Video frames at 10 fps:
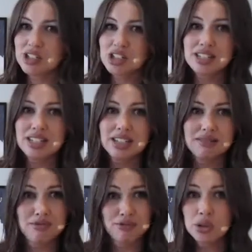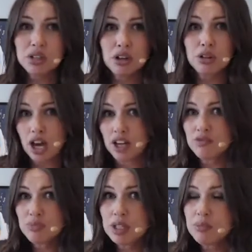And she said, for a lot
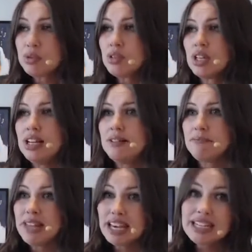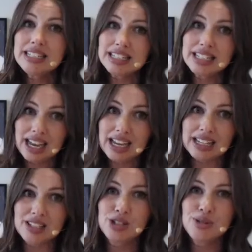of people, that is the
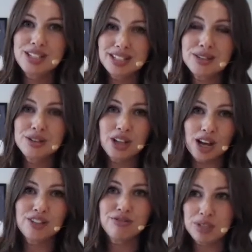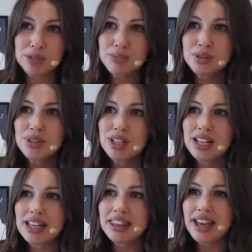case. You see a lot of people
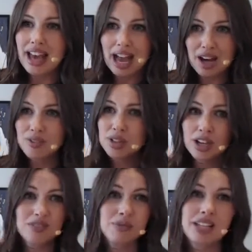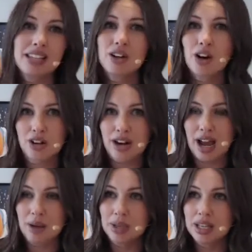that have a lot of money that aren't
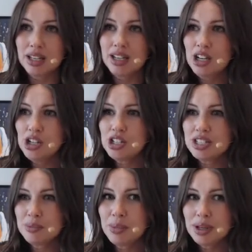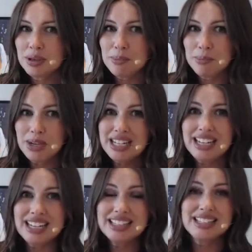happy. She said, but
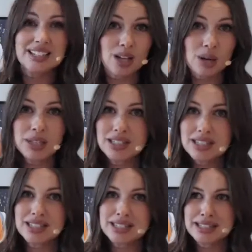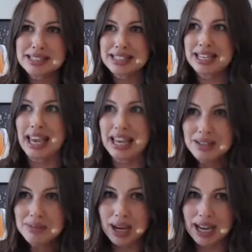money in some instances
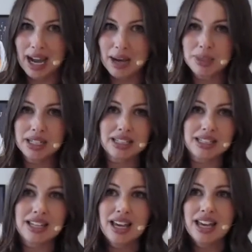can buy happiness.